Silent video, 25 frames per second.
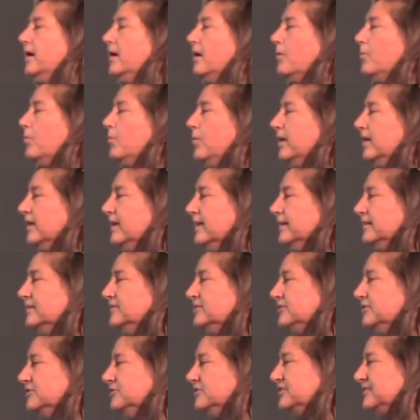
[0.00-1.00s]
are
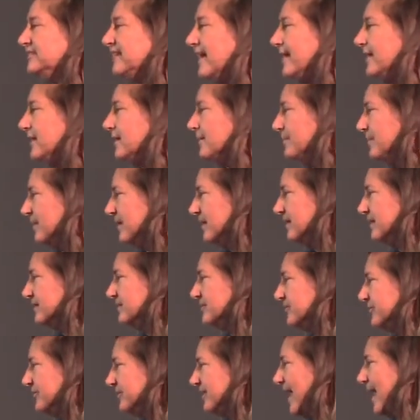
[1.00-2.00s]
willing to stay committed
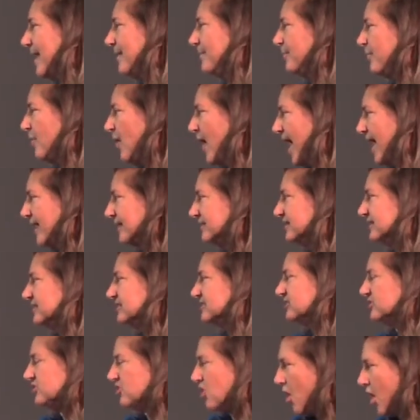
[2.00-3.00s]
to that
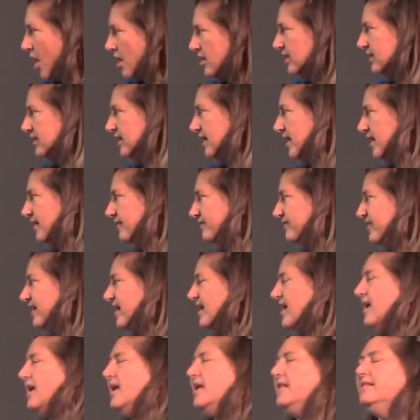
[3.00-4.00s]
practice long enough
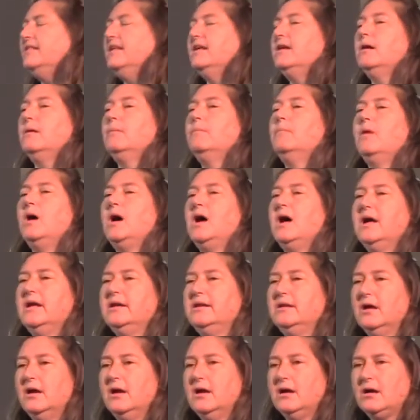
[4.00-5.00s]
that our
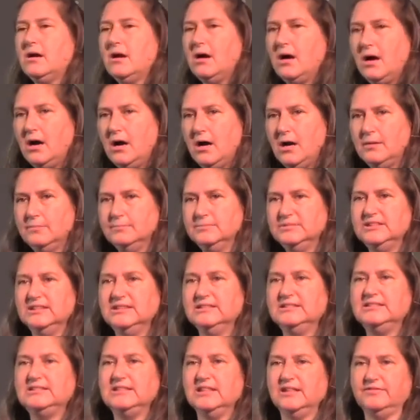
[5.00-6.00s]
mind calms
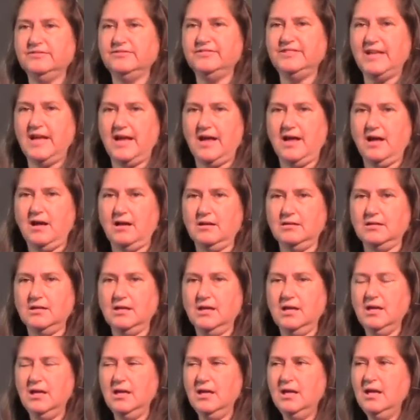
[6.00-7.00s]
itself down.
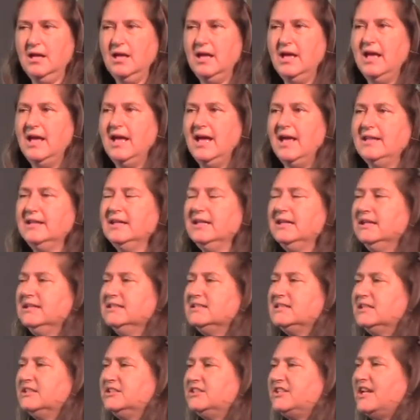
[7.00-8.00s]
And then
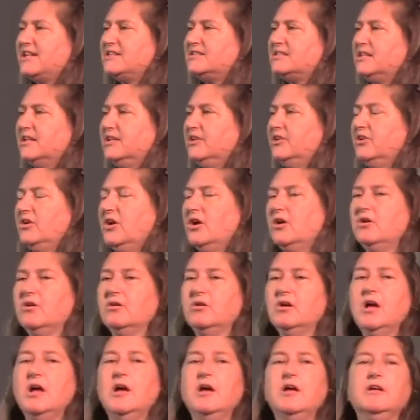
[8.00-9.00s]
he suggests that you
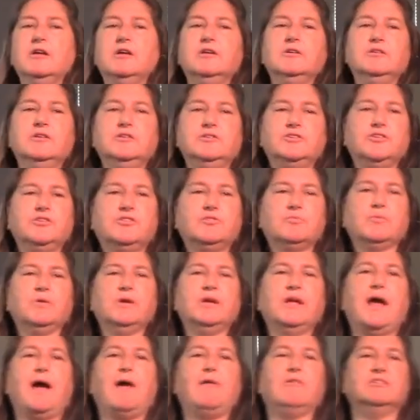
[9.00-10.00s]
go to
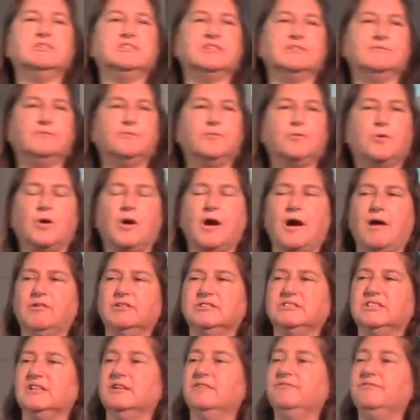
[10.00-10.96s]
three hours and four hours and